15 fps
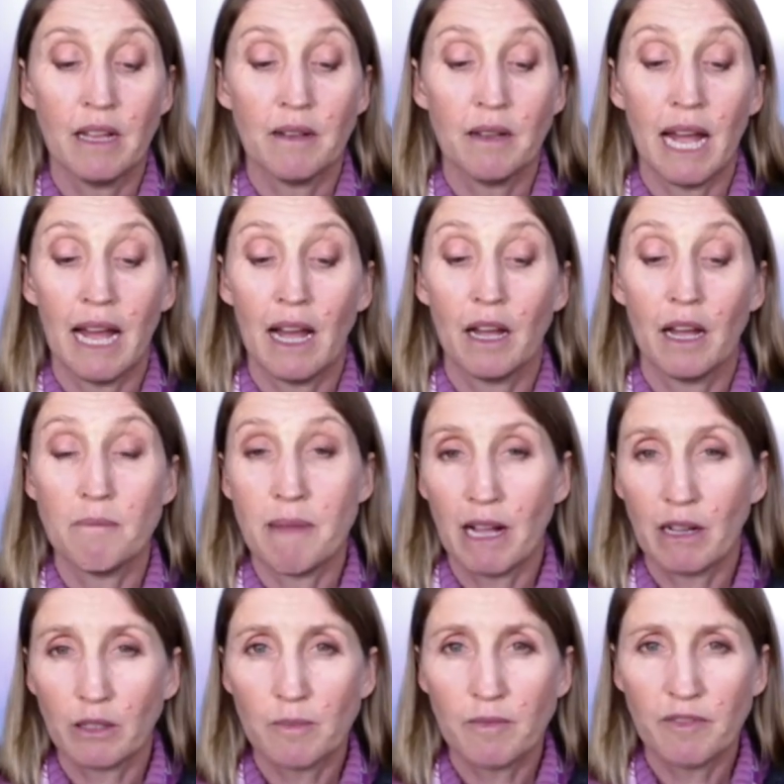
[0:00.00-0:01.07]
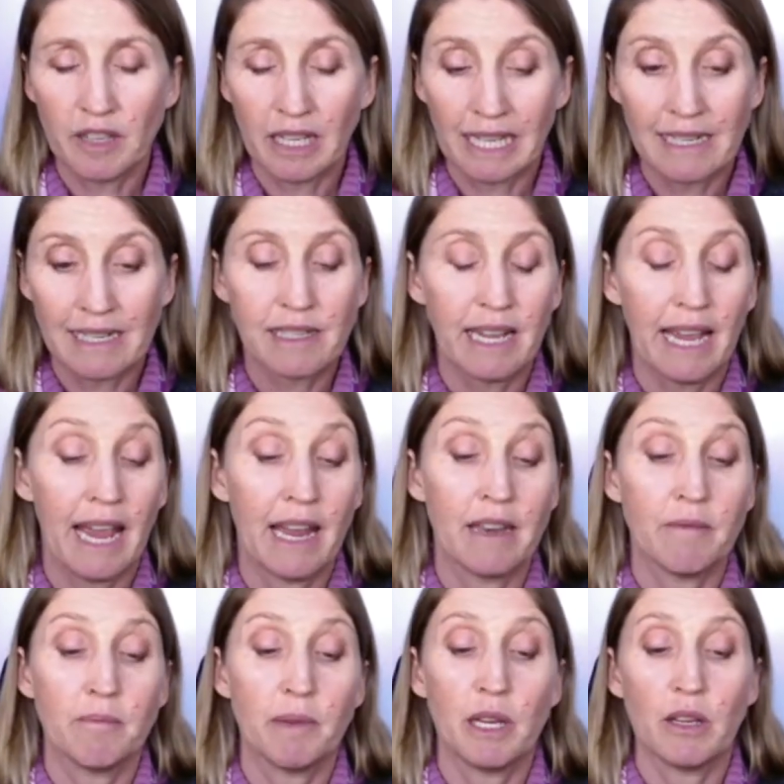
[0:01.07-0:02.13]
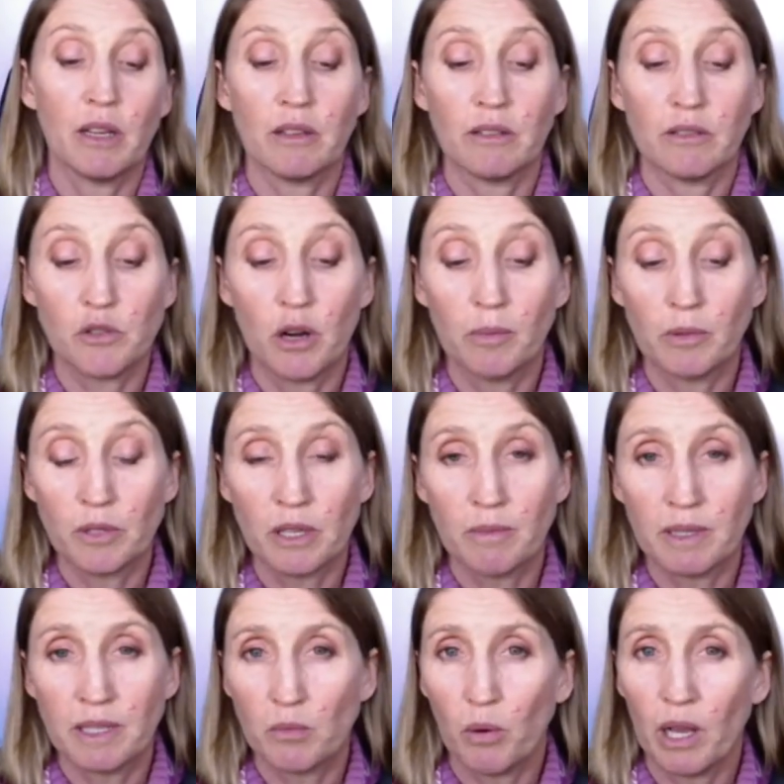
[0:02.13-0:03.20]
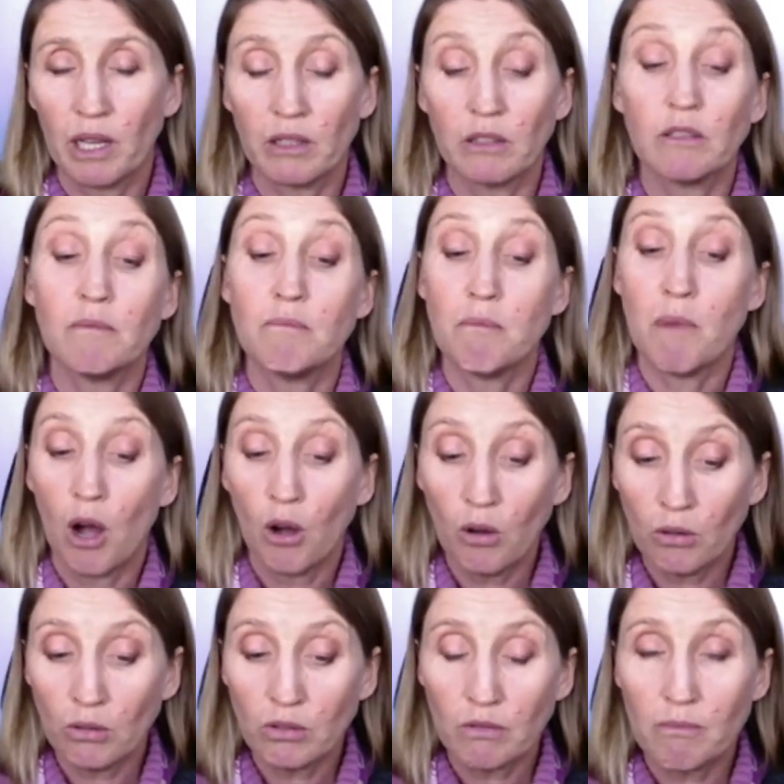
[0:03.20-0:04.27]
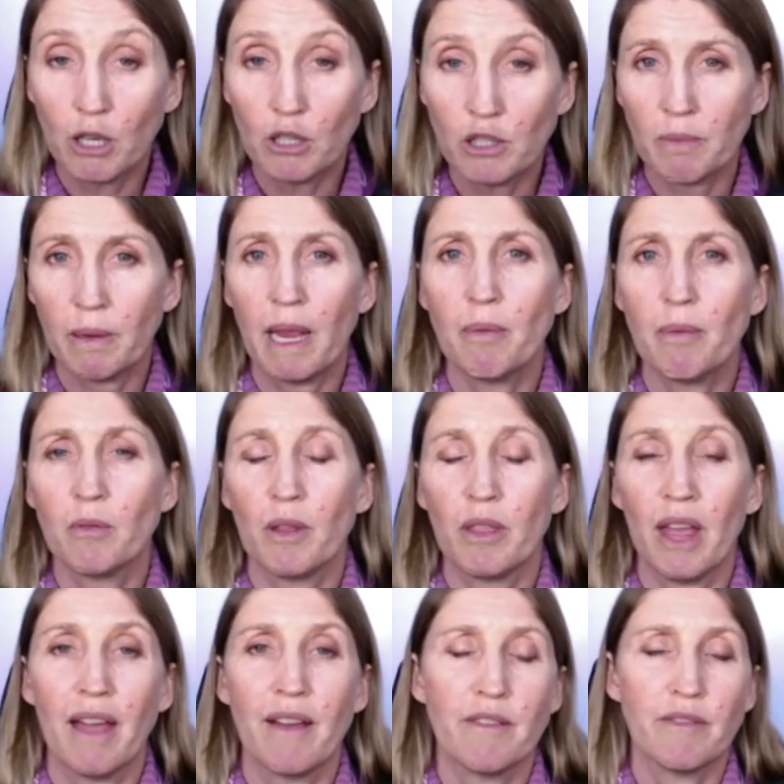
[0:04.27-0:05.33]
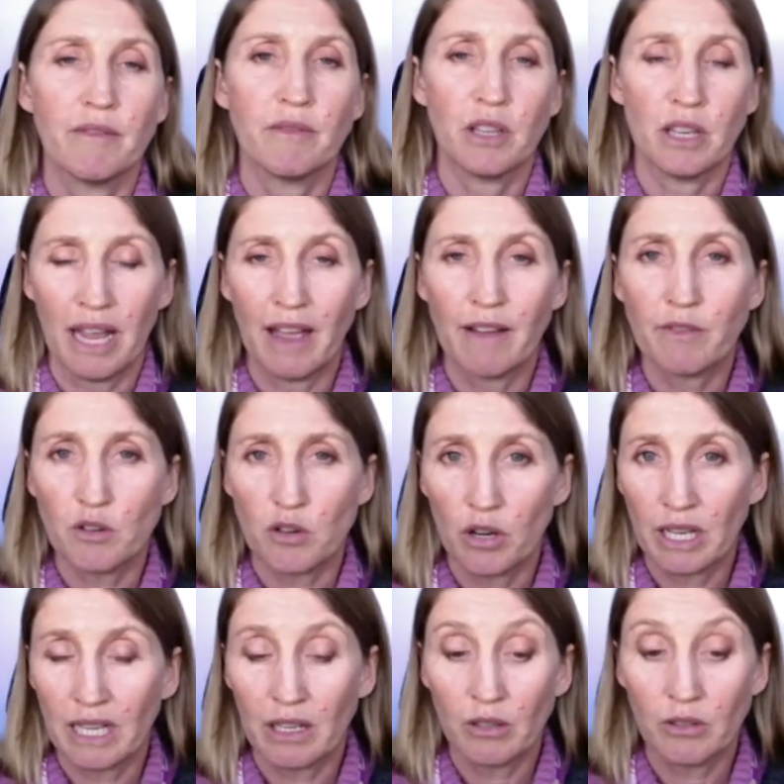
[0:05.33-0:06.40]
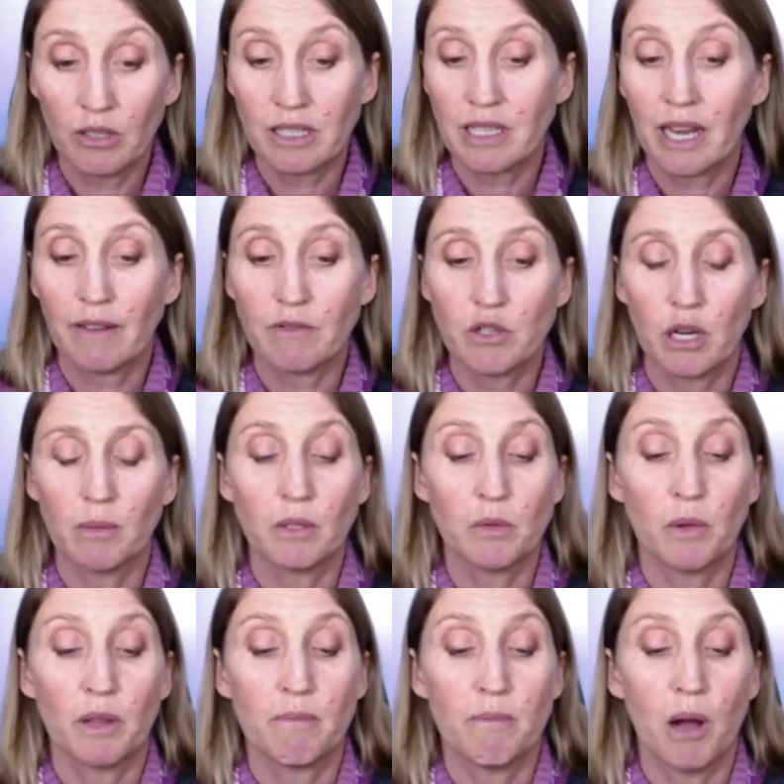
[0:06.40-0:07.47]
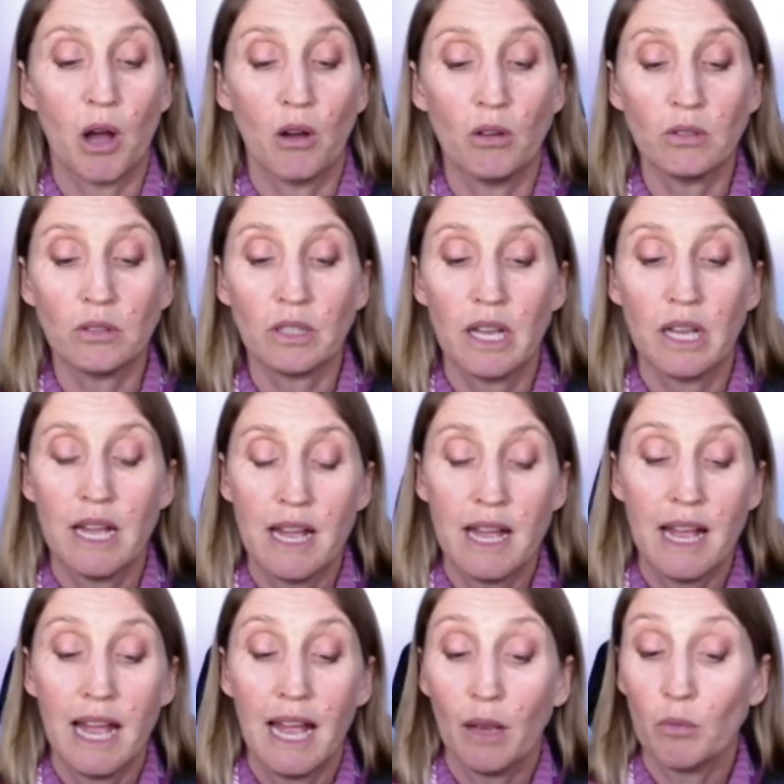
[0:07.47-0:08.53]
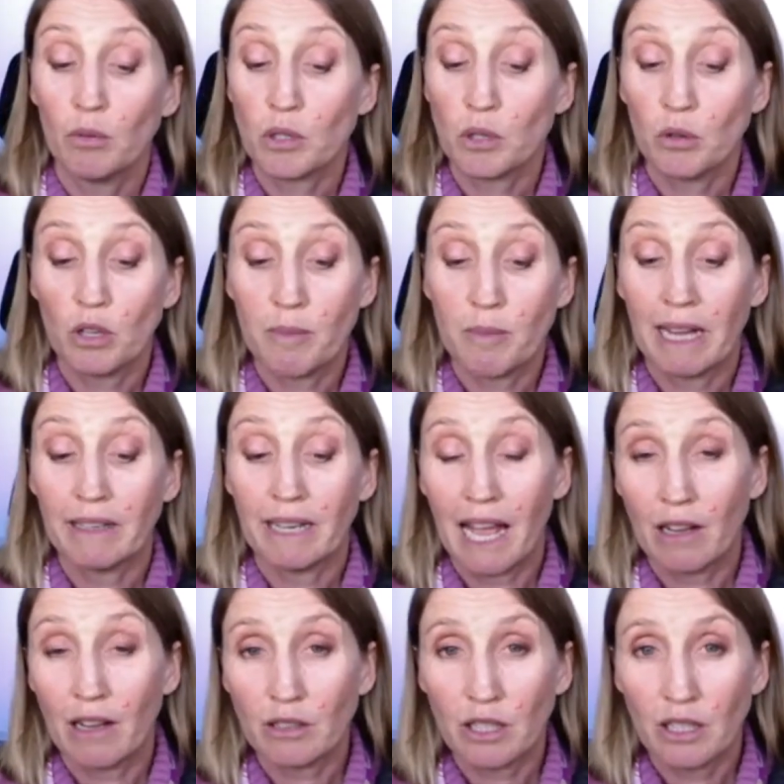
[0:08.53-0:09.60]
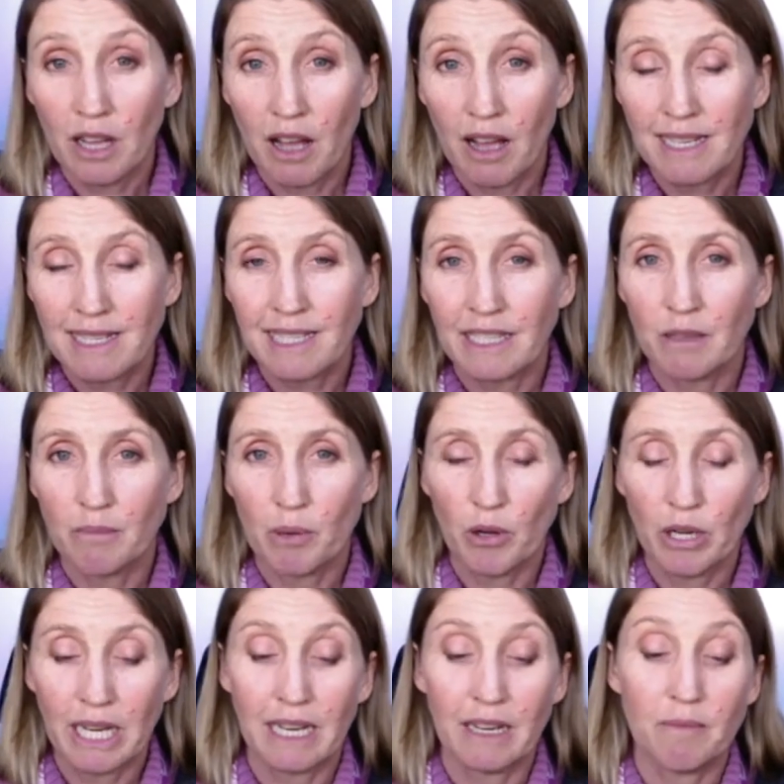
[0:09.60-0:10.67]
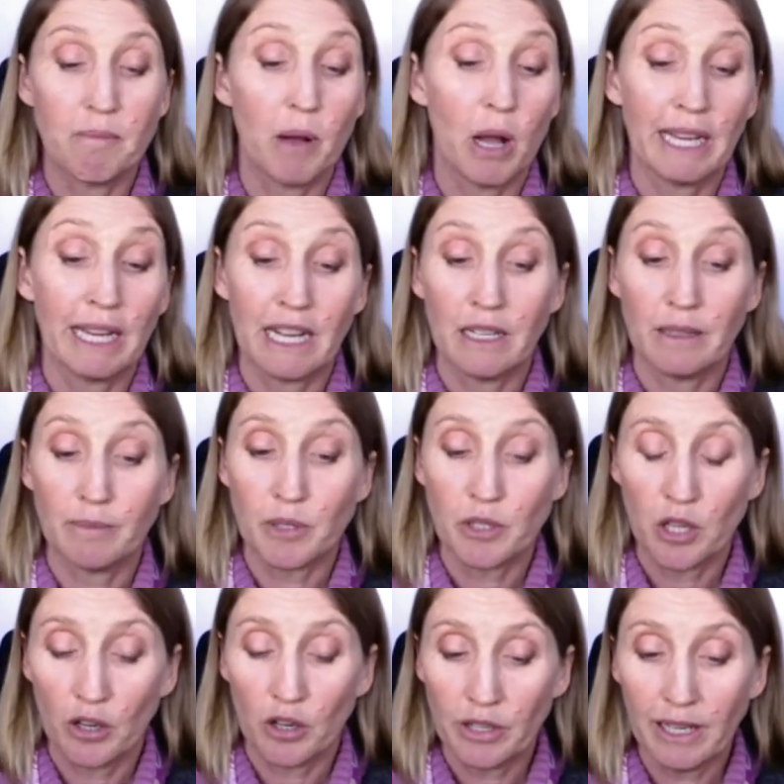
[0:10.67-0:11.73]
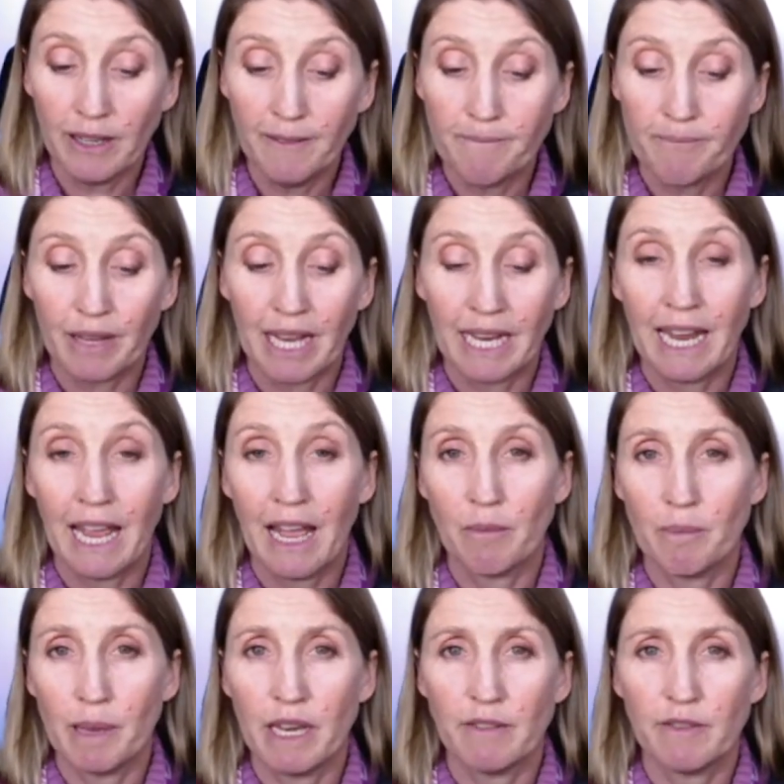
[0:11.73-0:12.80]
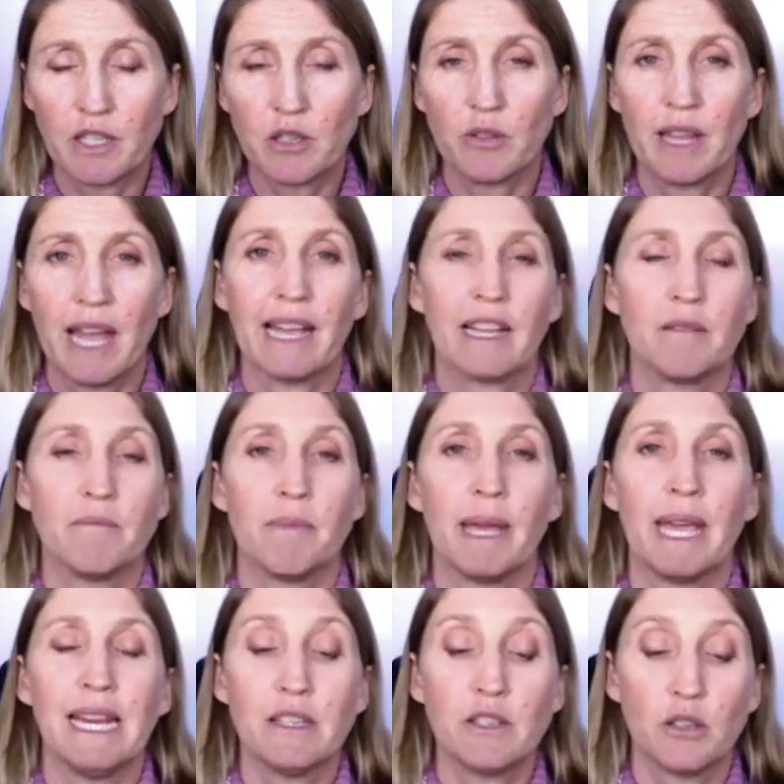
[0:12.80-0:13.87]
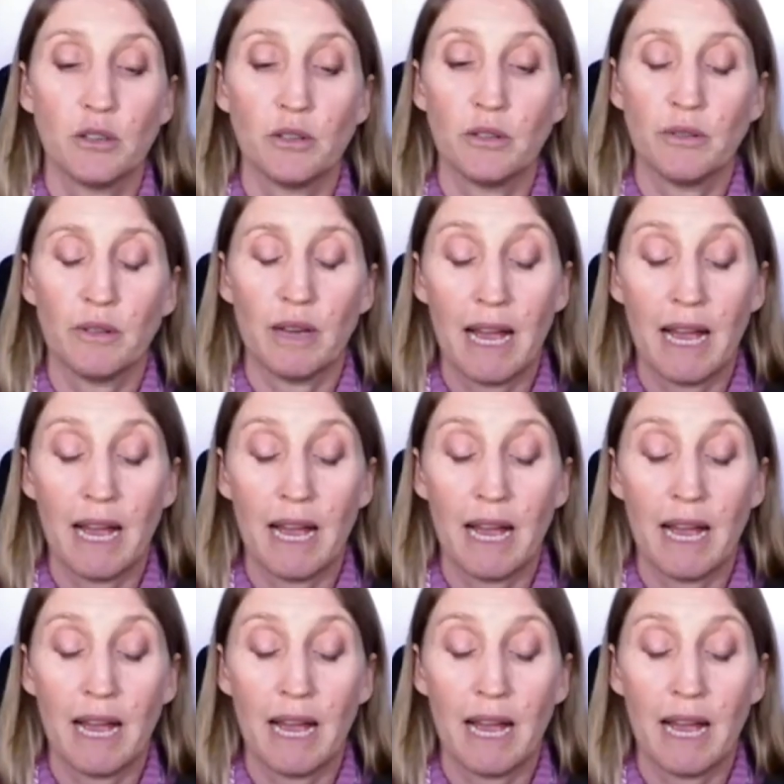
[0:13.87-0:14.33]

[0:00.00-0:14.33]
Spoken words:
amalgam fillings can be troublesome as well. Mold, most people that have chronic illness have troubles with mold. We'll talk about alkalizing the body, bicarb soda, and how beneficial that can be to